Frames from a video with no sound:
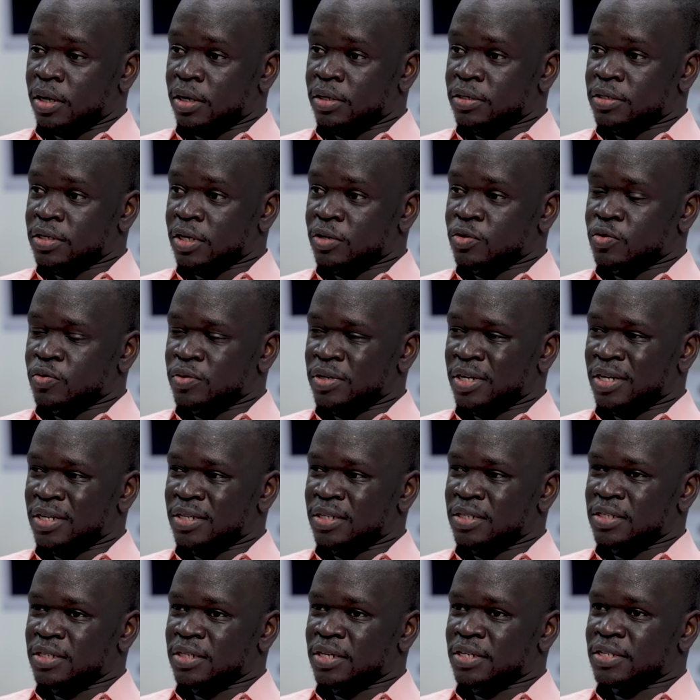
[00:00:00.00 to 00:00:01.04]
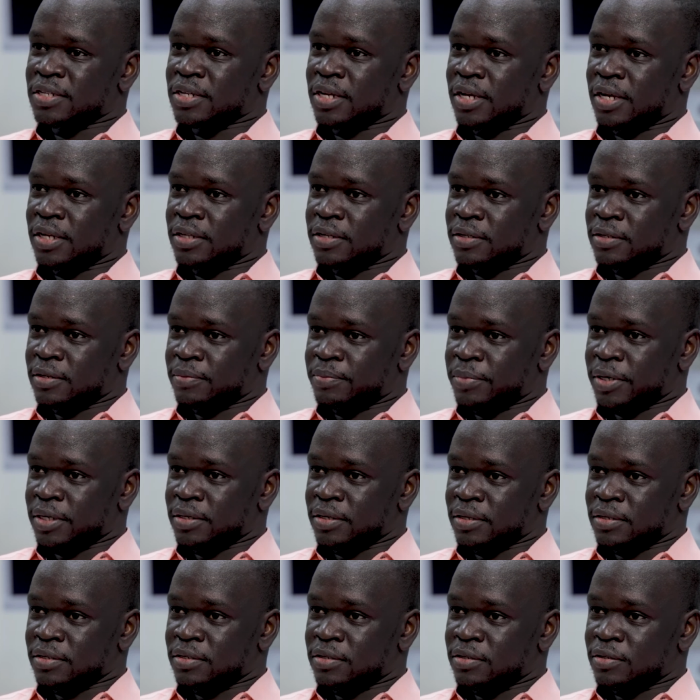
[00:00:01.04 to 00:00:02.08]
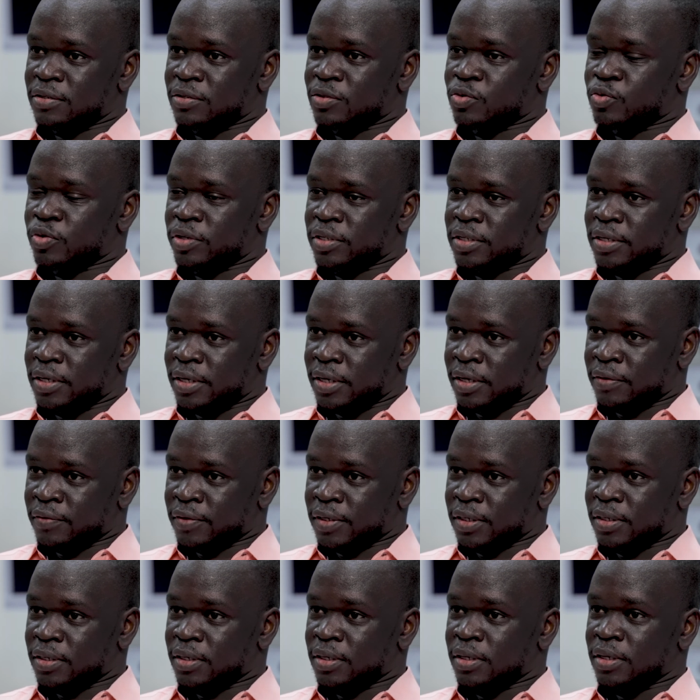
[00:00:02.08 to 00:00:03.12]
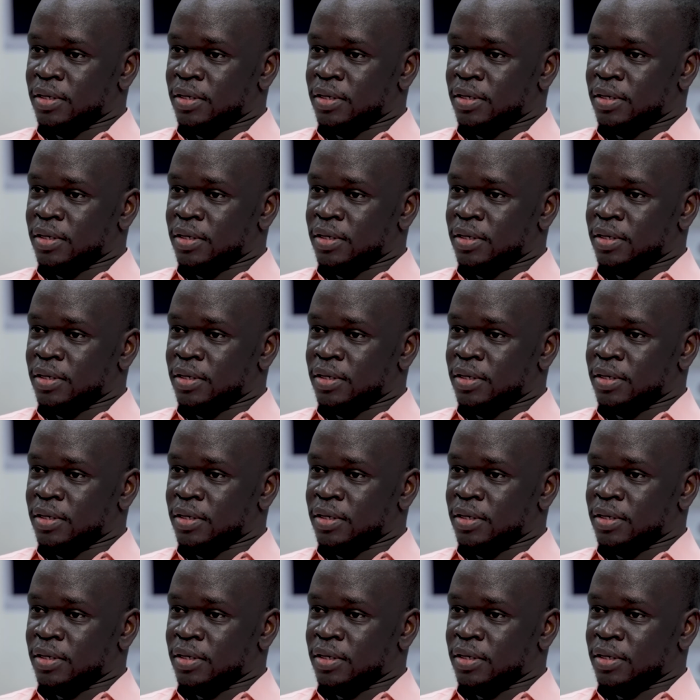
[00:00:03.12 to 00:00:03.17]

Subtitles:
South Sudan just gained independence in 2011.